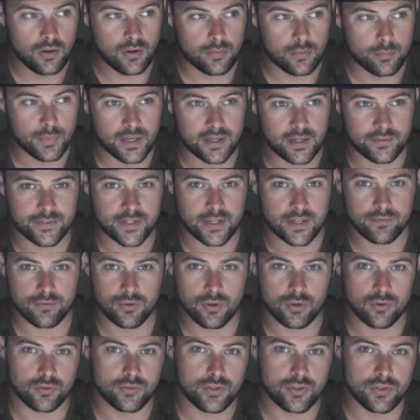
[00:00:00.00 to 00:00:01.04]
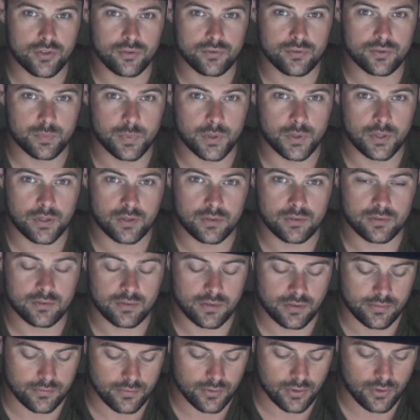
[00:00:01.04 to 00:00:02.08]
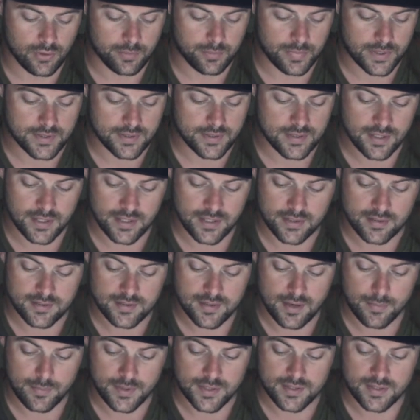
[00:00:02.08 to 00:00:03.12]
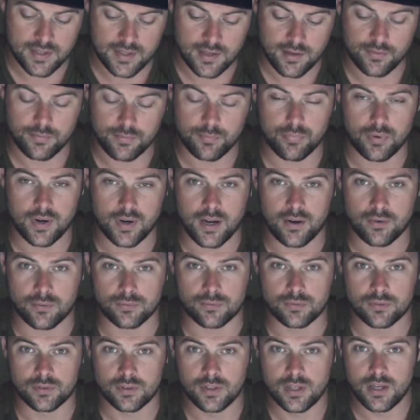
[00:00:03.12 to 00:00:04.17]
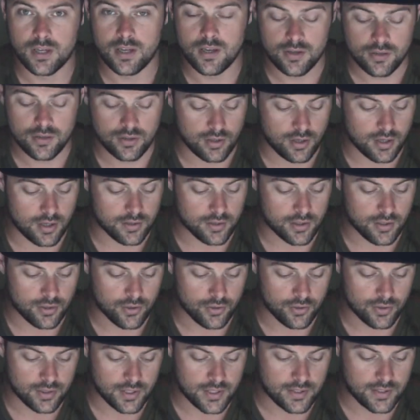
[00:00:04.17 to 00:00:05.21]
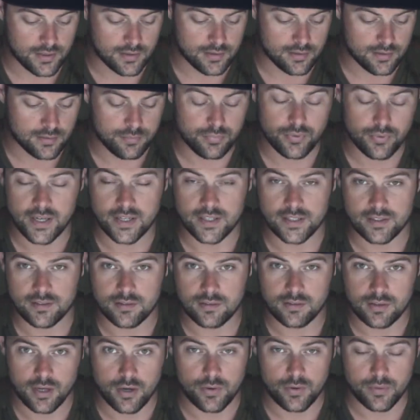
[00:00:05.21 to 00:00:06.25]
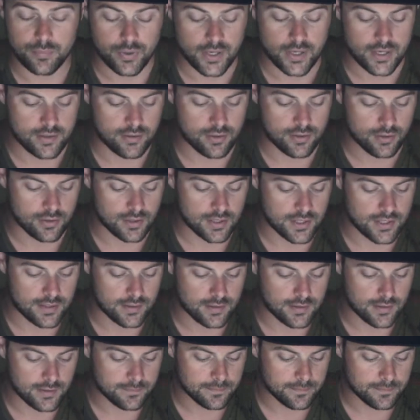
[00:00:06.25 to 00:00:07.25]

On my left hand rod on the new spot, I've got basically a semi-stiff brown Gardner hook link, braided coated braid hook link,